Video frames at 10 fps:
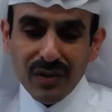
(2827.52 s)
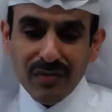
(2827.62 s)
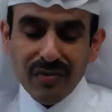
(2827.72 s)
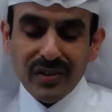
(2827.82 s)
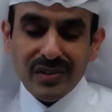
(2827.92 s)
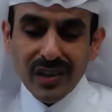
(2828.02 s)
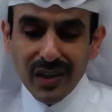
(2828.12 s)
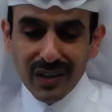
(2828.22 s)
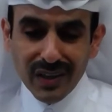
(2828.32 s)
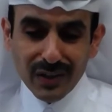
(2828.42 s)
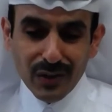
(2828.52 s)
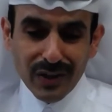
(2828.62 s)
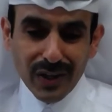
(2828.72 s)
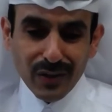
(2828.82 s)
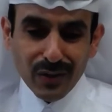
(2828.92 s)
First, I'd like to
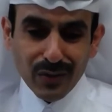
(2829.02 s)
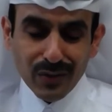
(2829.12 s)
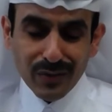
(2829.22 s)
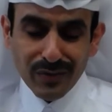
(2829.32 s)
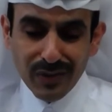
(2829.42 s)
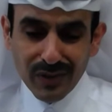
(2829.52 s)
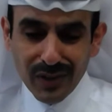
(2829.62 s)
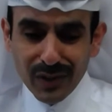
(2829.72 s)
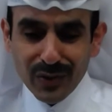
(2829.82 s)
thank you for